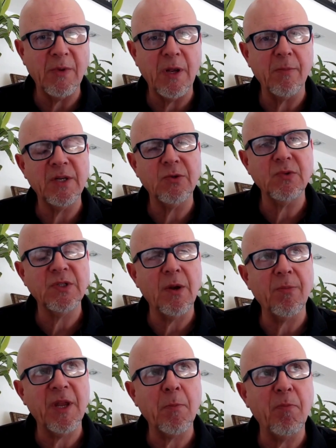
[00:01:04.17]
them into
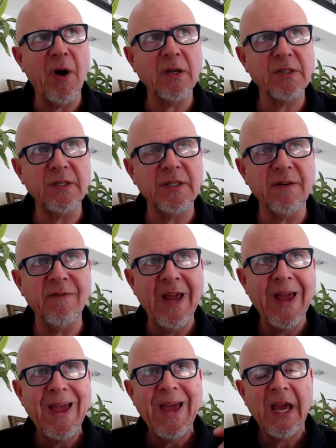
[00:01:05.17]
something positive.
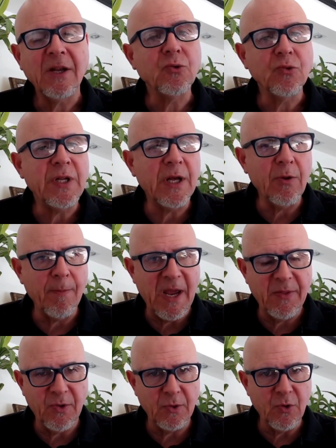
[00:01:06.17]
And today the
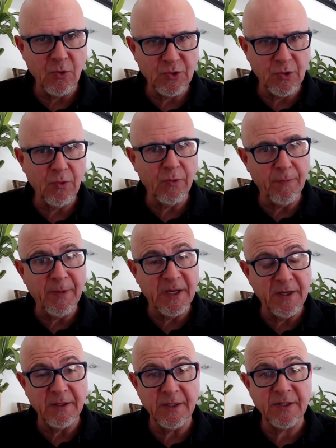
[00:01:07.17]
method goes a little bit
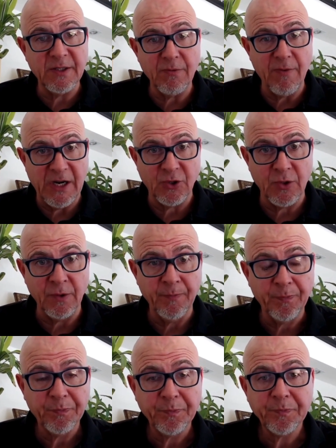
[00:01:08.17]
in this direction.
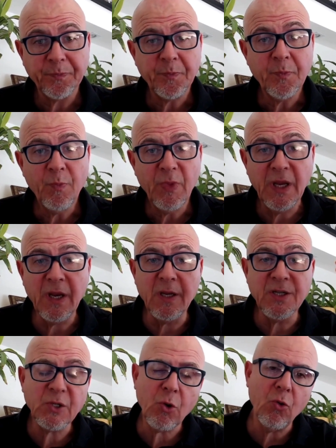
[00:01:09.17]
It
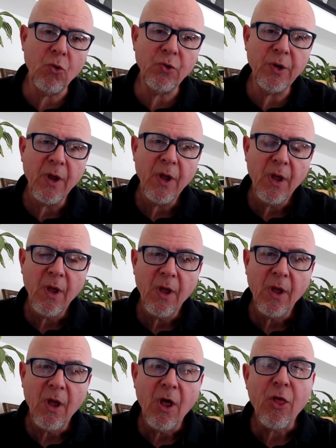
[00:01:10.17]
is called
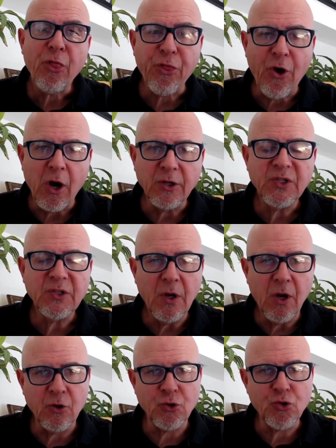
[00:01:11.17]
Thoughts
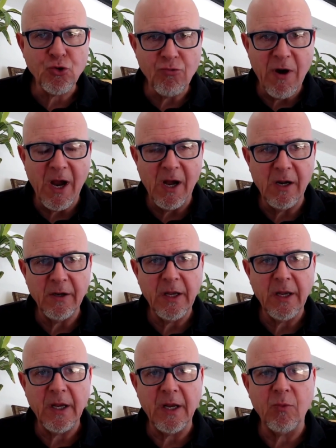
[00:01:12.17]
on Trial.
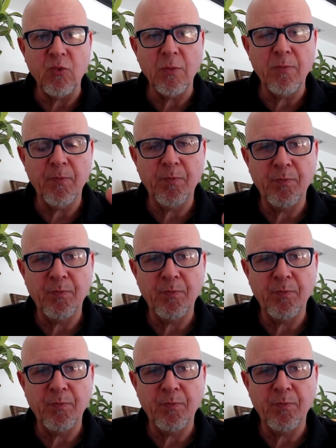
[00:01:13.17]
And I would